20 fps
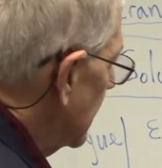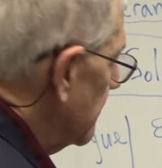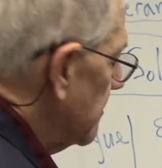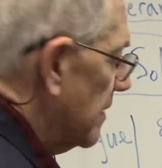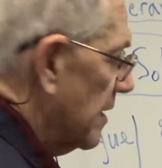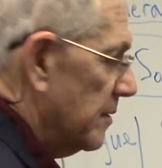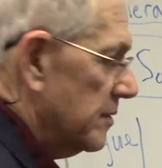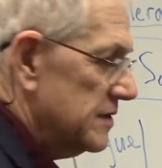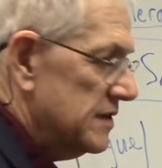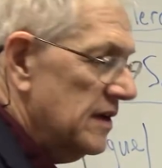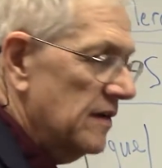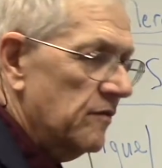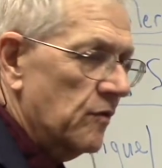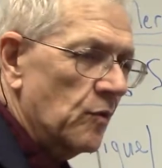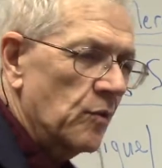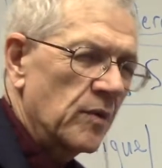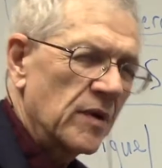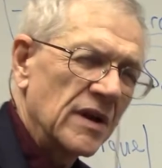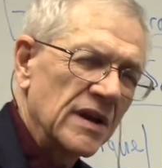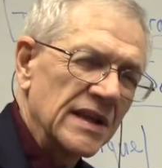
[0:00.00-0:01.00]
but I was never
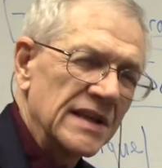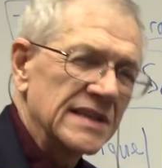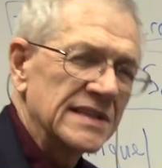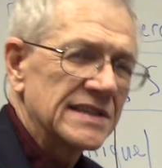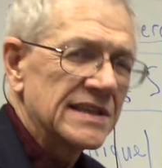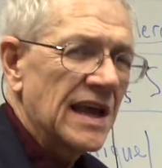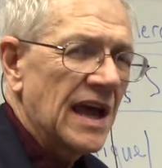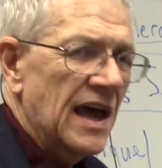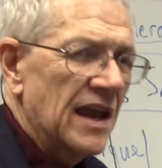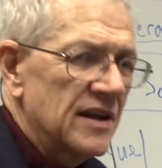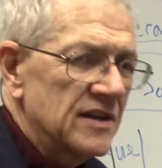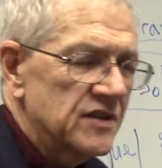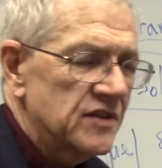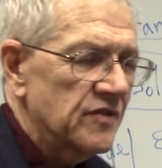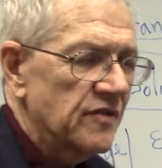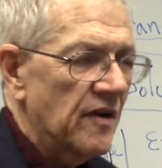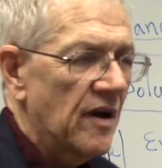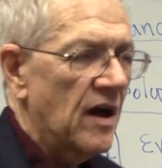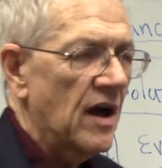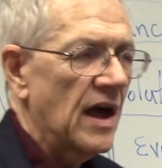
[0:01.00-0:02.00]
really
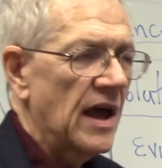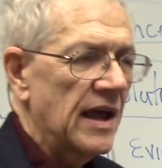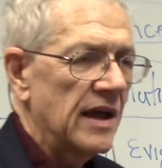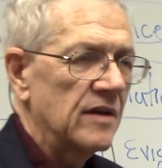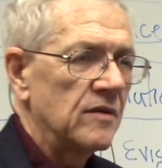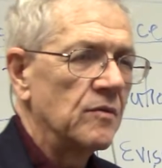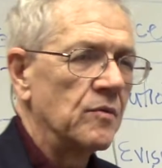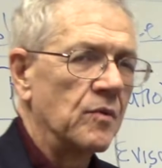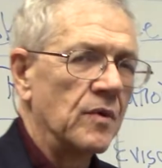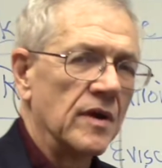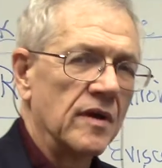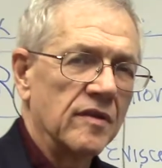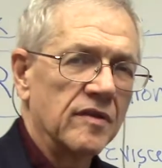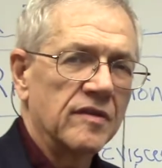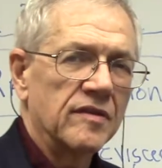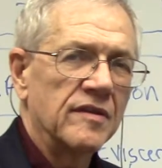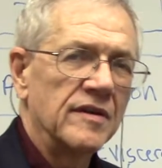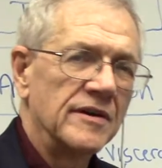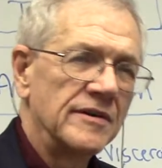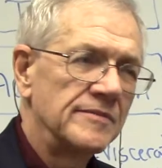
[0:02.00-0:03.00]
satisfied
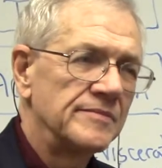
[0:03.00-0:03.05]
with